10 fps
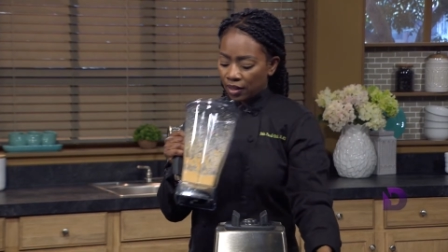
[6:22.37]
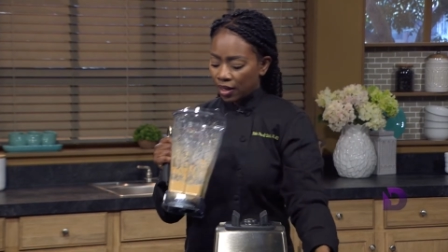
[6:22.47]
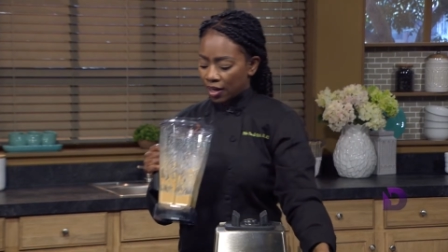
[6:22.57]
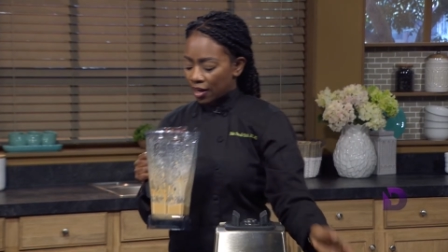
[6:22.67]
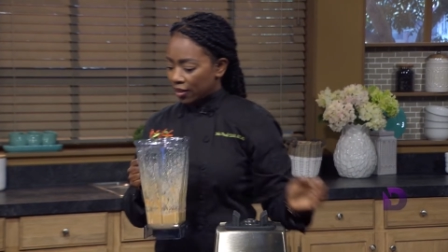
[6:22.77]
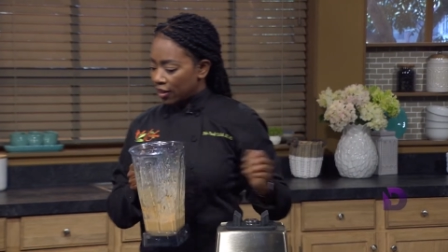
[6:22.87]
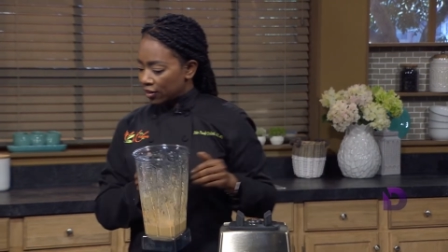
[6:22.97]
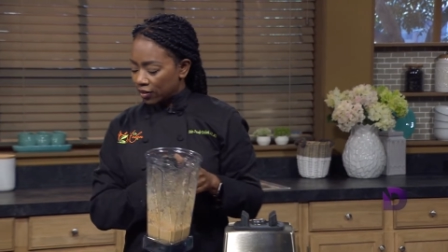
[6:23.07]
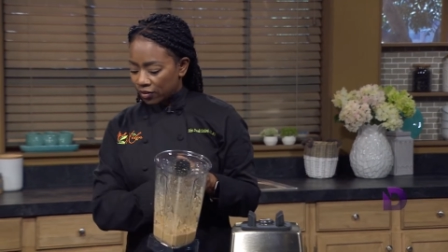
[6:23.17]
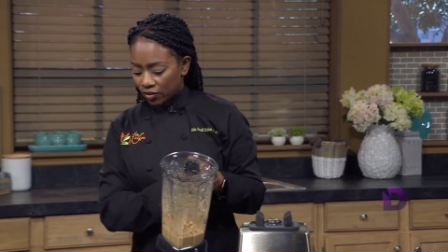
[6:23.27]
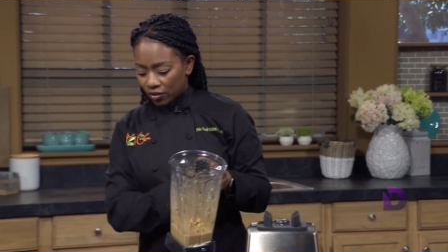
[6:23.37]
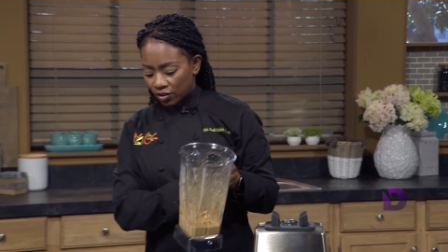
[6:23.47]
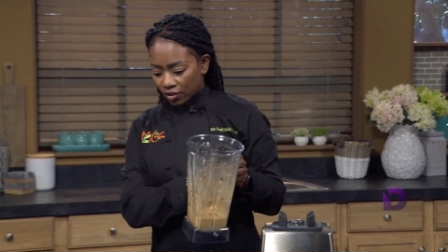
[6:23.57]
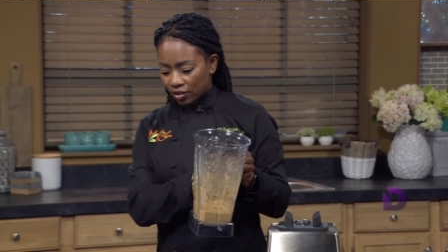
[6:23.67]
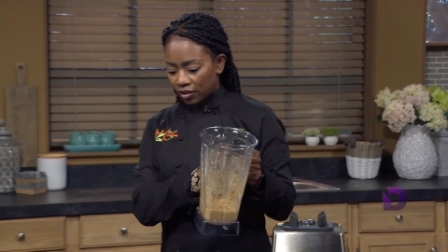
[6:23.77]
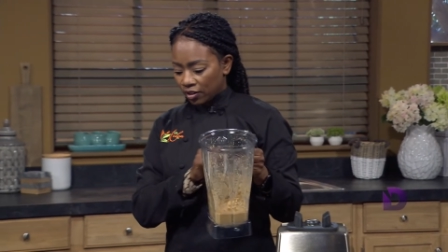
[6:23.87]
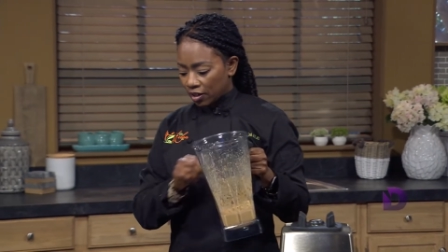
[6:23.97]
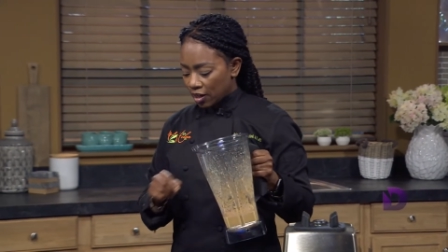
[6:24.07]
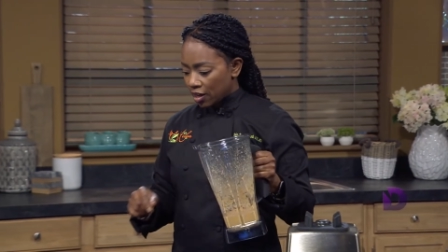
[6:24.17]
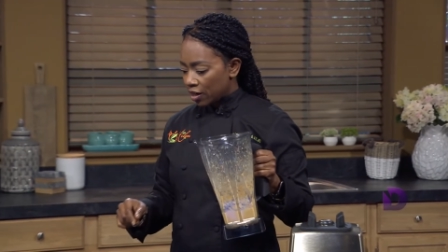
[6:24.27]
Yeah, that looks good.
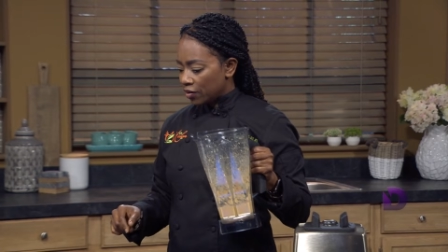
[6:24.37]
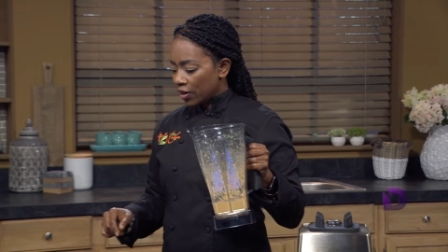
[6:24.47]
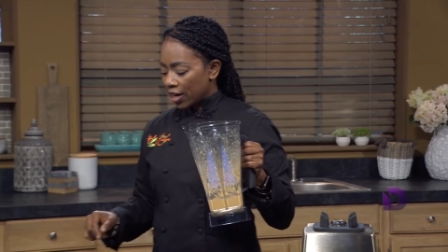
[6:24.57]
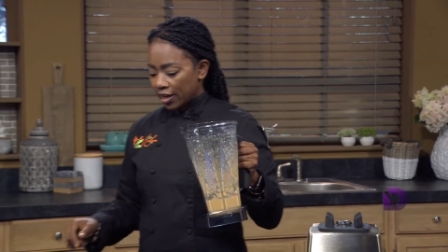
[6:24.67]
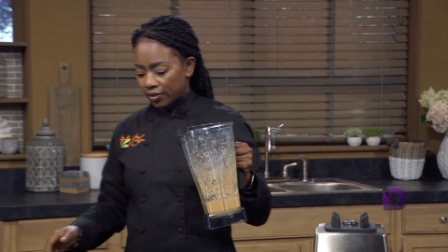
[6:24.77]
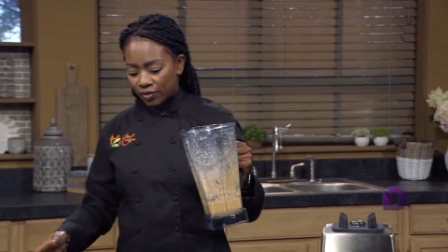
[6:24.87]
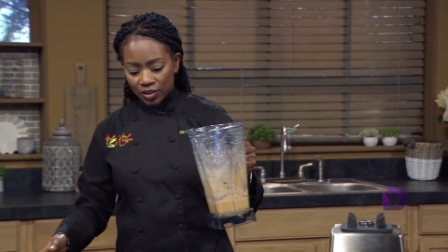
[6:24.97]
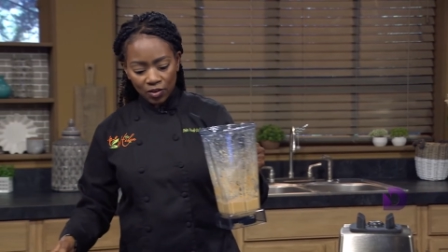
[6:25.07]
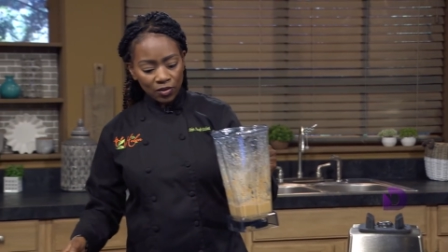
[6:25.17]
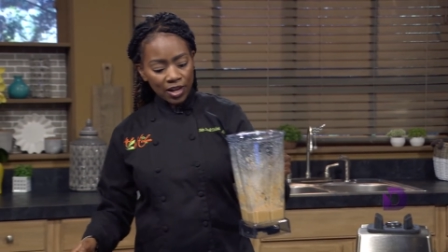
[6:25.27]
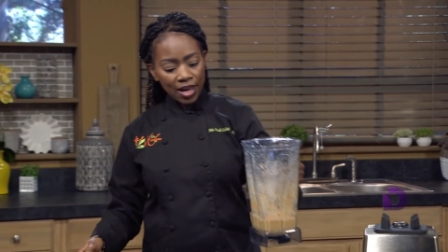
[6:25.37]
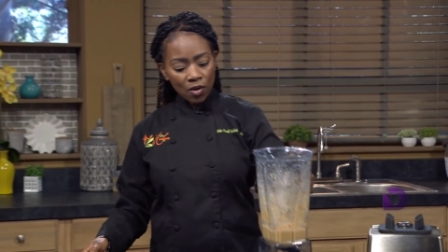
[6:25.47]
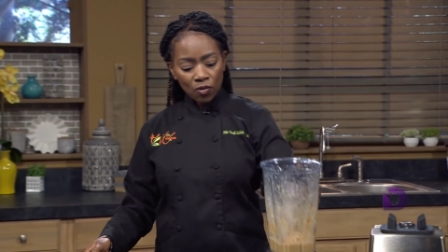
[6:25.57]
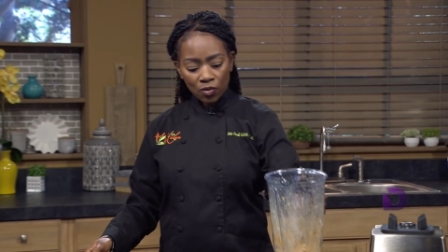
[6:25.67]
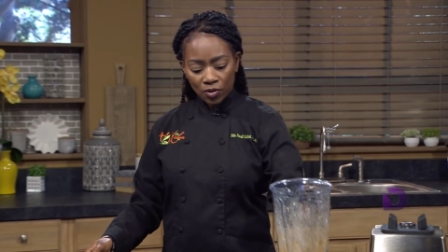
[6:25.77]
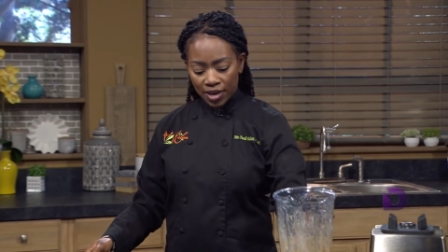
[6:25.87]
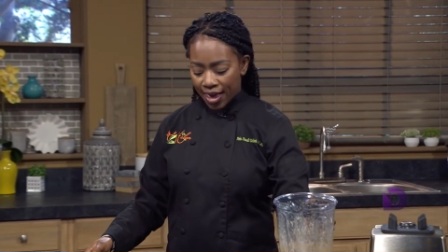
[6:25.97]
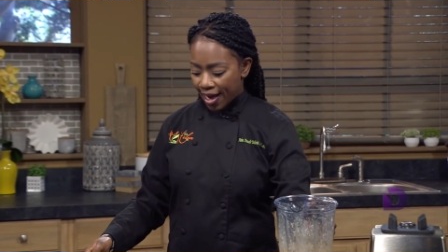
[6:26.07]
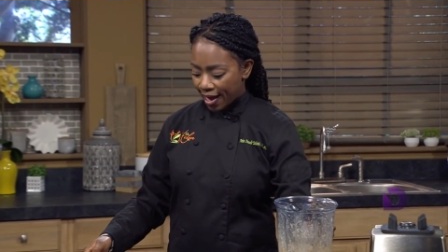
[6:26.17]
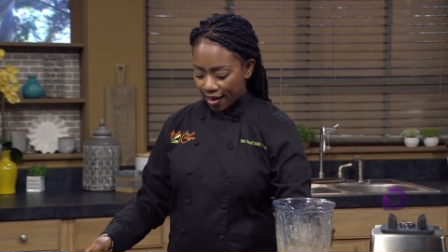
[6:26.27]
Okay, so now what we
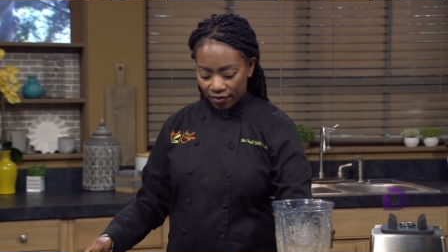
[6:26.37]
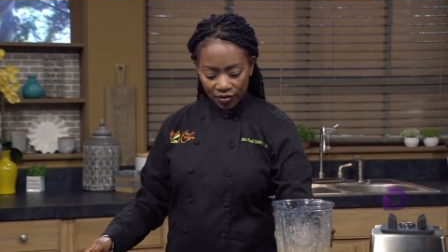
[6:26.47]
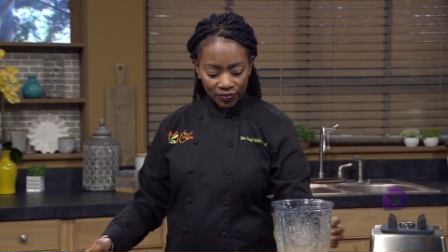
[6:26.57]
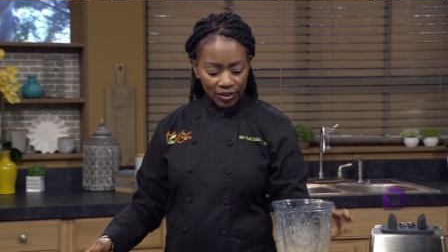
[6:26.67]
have